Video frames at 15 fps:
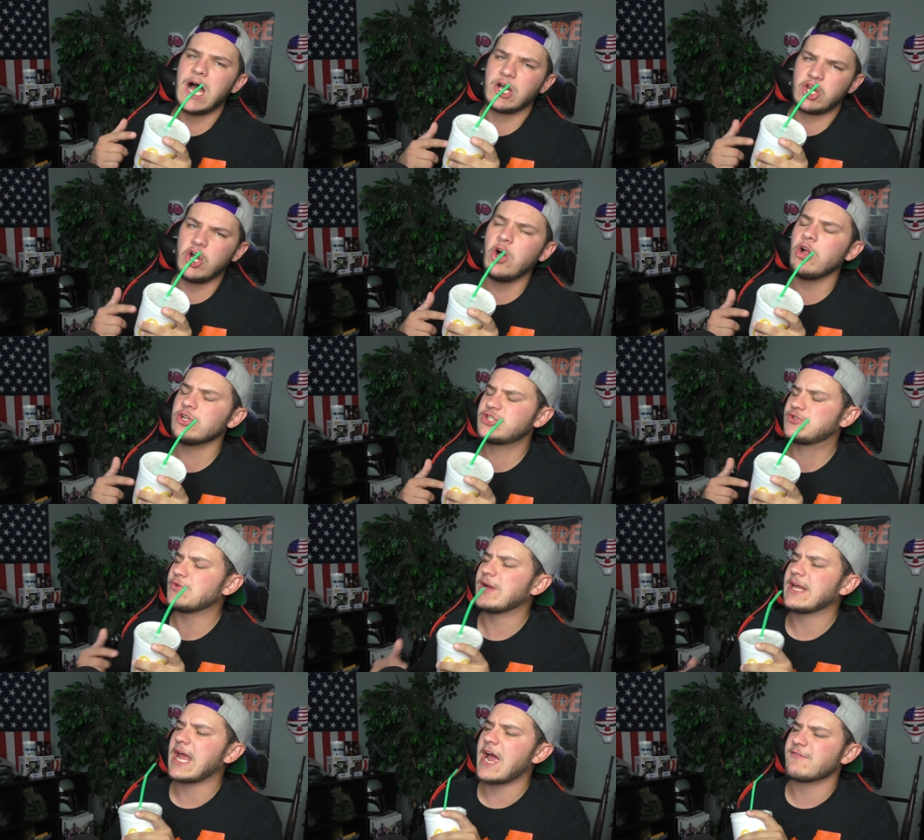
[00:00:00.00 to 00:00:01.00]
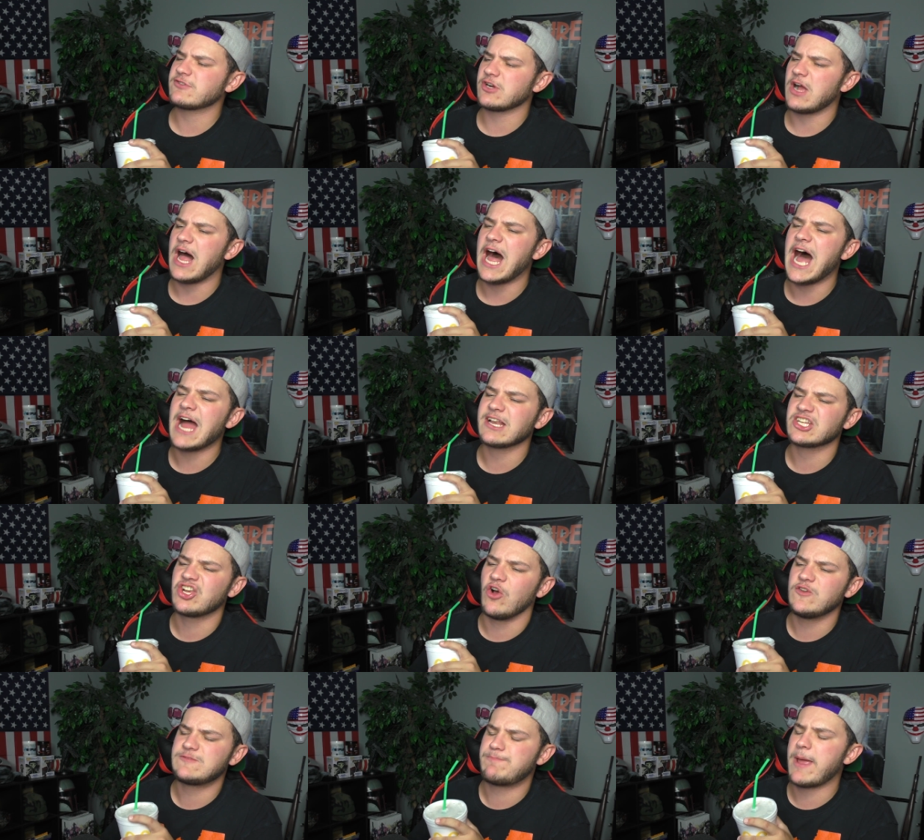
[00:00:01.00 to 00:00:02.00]
A cold drink after hot
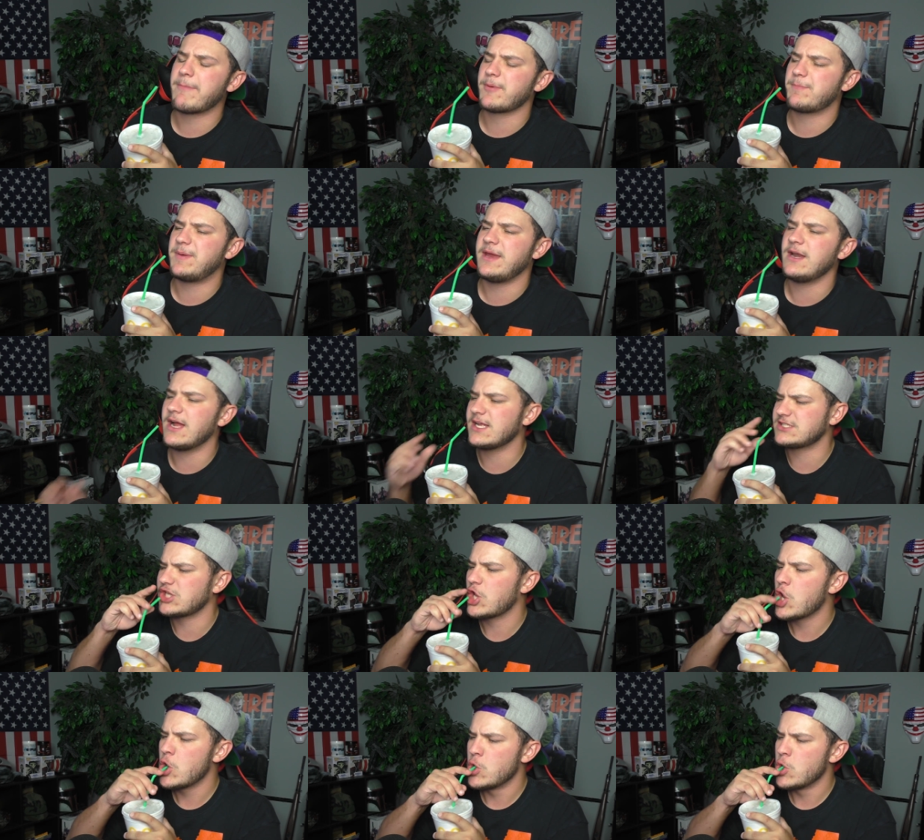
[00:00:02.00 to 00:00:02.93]
ghost pepper peanuts